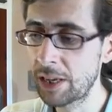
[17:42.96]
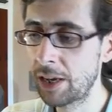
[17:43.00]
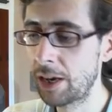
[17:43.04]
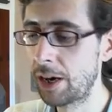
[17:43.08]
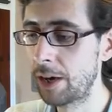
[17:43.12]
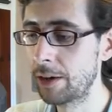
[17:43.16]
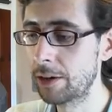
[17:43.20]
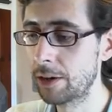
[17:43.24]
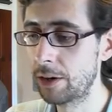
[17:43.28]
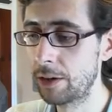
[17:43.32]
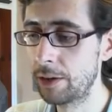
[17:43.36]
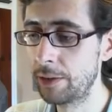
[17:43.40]

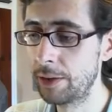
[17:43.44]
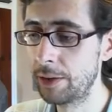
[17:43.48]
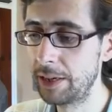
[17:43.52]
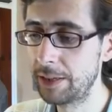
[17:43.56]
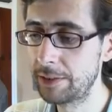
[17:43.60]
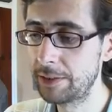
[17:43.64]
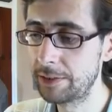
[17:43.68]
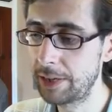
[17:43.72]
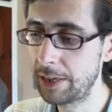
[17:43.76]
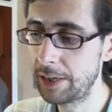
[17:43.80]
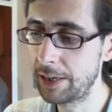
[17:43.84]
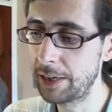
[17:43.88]
I got the
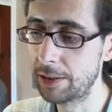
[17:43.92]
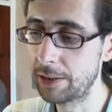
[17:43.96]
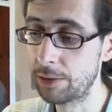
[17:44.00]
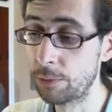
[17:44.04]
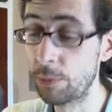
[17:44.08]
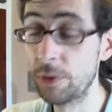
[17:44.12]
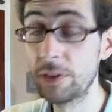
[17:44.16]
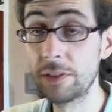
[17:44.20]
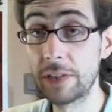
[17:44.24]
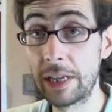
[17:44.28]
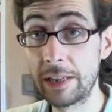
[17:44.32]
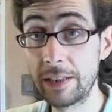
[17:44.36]
list here. The
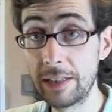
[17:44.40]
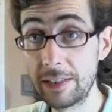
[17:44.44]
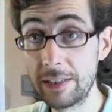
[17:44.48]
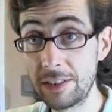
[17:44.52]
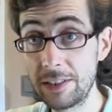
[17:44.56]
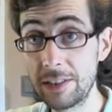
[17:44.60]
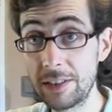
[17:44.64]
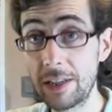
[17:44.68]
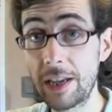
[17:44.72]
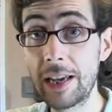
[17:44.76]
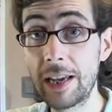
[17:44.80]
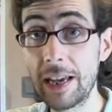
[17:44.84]
ones, and
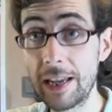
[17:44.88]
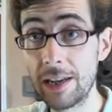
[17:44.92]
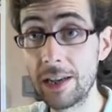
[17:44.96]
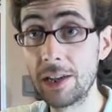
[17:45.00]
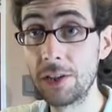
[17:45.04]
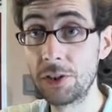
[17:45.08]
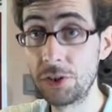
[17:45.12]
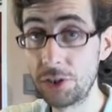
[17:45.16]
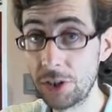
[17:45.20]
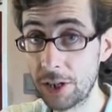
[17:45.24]
this is again